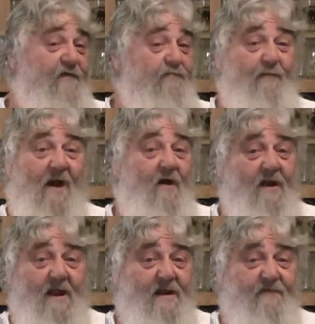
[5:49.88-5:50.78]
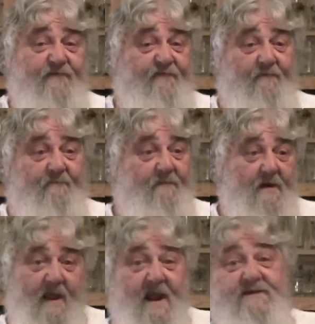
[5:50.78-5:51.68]
it's barrel aged from
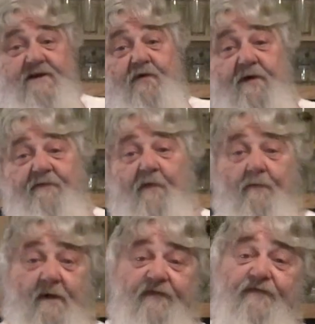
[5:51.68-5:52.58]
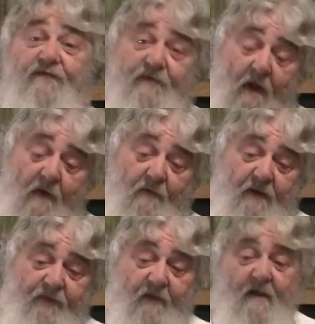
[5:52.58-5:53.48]
8 to 24 months to start
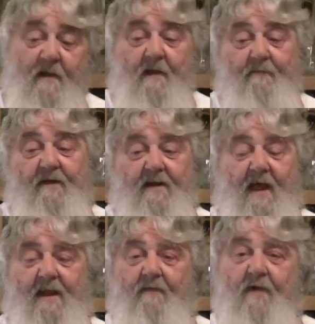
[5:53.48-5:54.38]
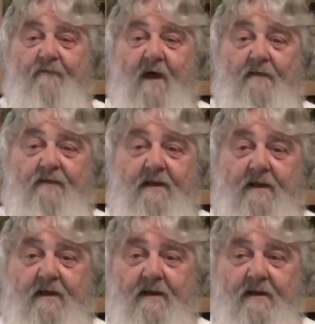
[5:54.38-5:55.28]
with. But I don't know if I'd
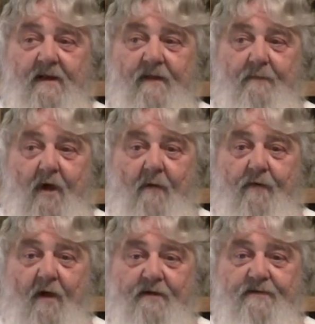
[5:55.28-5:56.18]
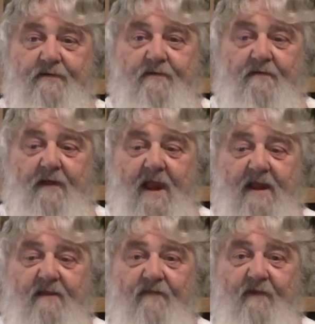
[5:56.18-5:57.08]
be in the ballpark to
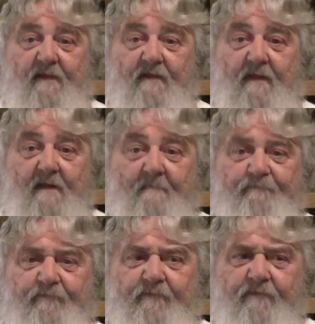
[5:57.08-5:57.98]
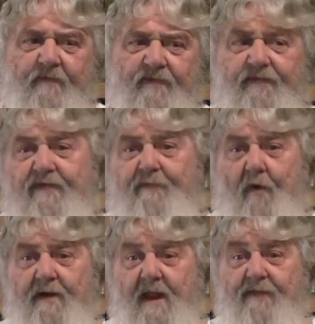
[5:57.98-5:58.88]
age a
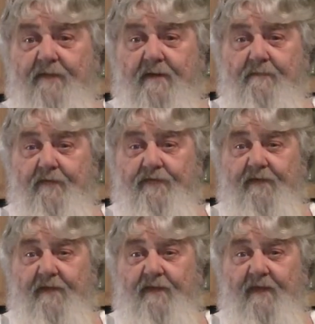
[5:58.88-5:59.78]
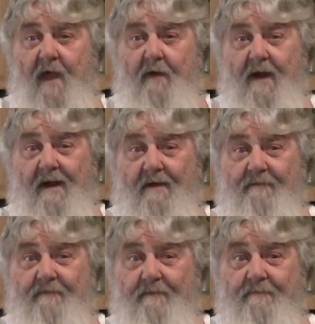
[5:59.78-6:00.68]
6.83% sour
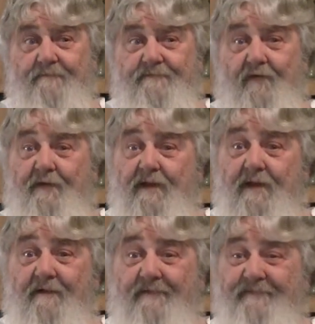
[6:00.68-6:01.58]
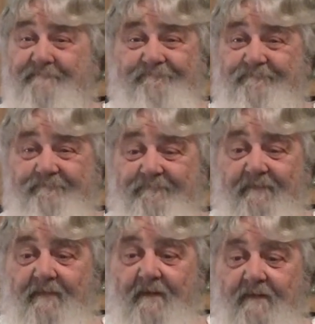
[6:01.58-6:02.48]
ale for 20 years.
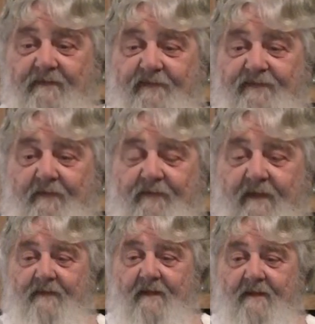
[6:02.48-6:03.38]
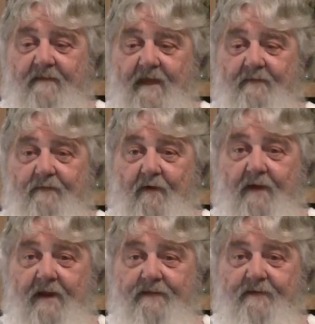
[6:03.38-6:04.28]
Just don't that would
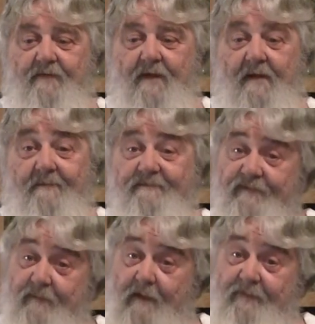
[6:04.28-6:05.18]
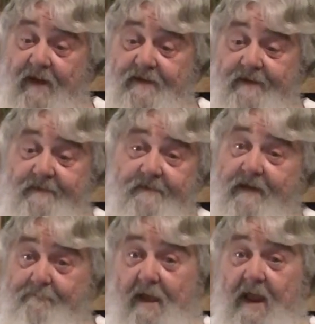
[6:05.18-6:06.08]
work out too well. Just my opinion.
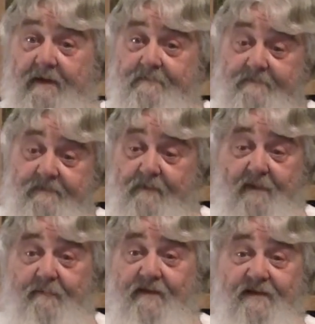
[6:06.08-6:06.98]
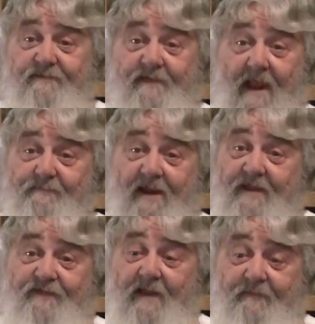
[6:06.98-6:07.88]
It might. It might be just damn
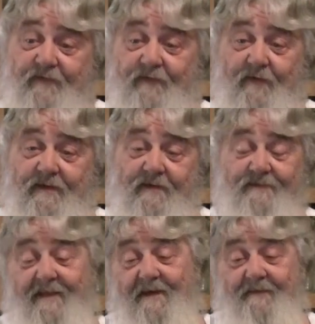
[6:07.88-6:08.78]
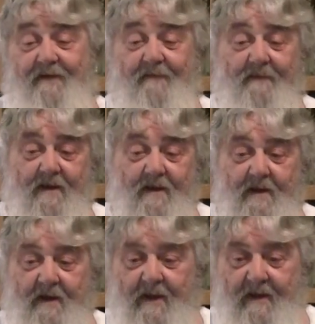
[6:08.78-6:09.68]
tasty after 20 years. I don't
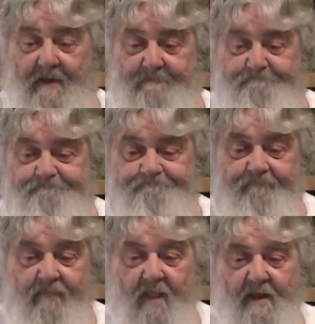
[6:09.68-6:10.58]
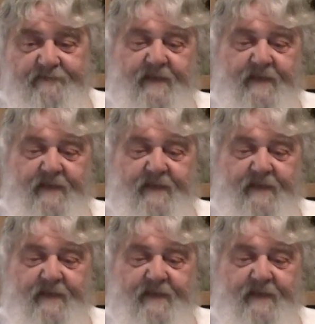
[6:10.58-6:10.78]
know. Let's